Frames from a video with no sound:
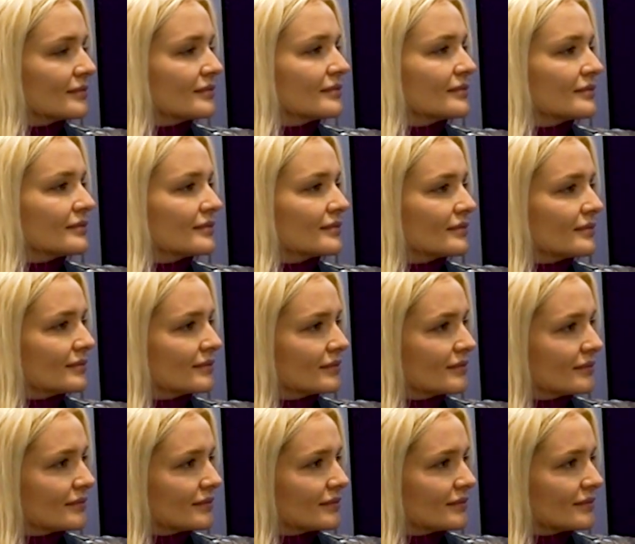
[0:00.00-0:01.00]

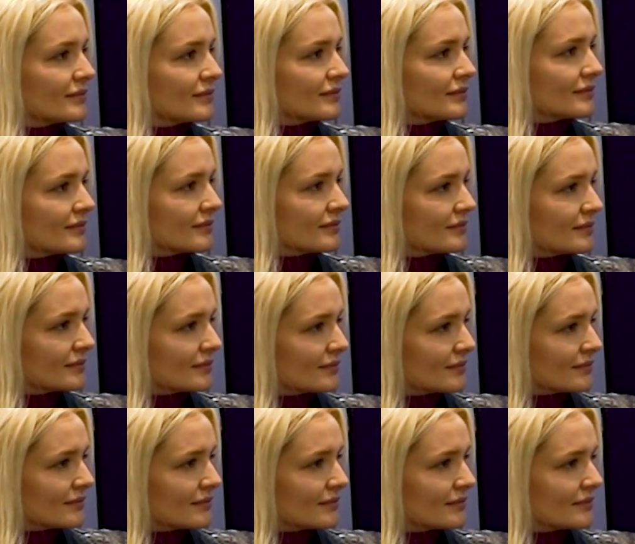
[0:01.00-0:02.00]

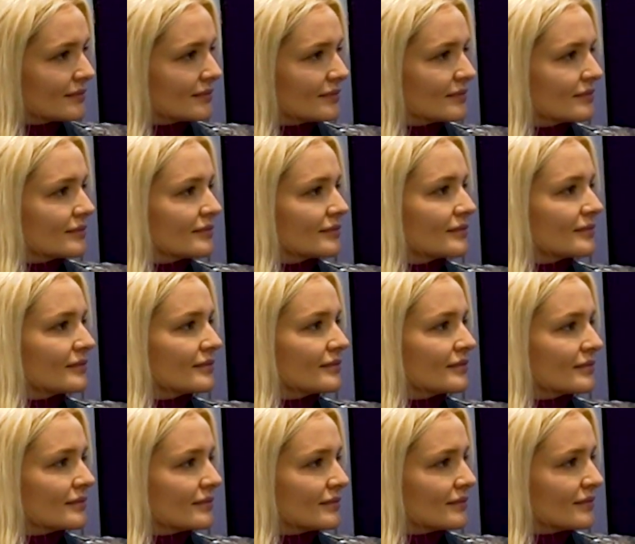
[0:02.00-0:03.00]

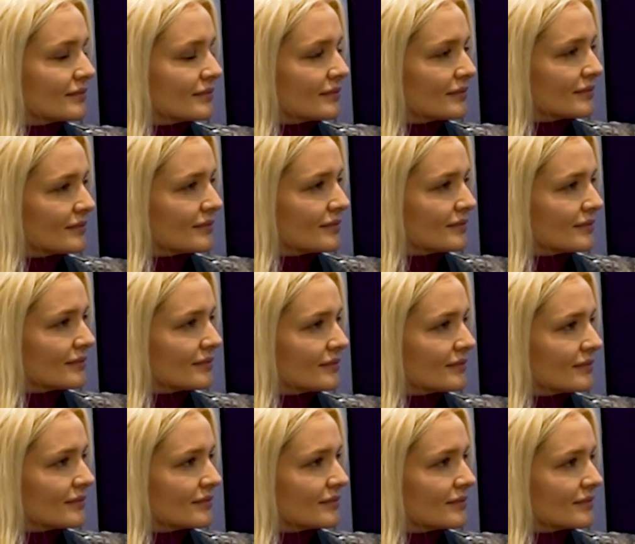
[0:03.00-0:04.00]

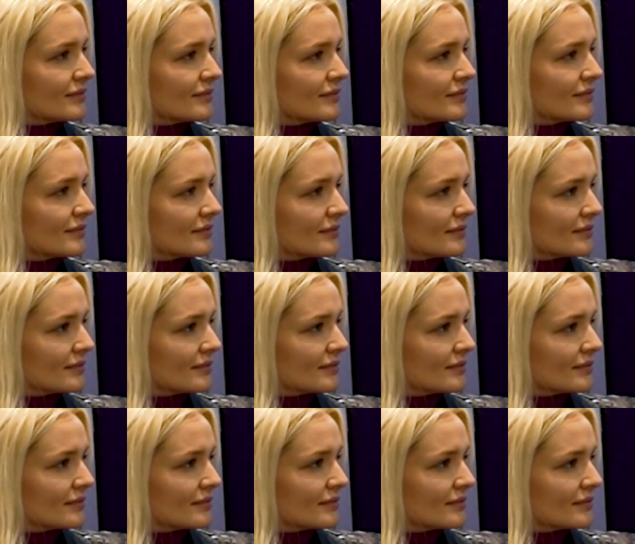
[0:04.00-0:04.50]
[no speech]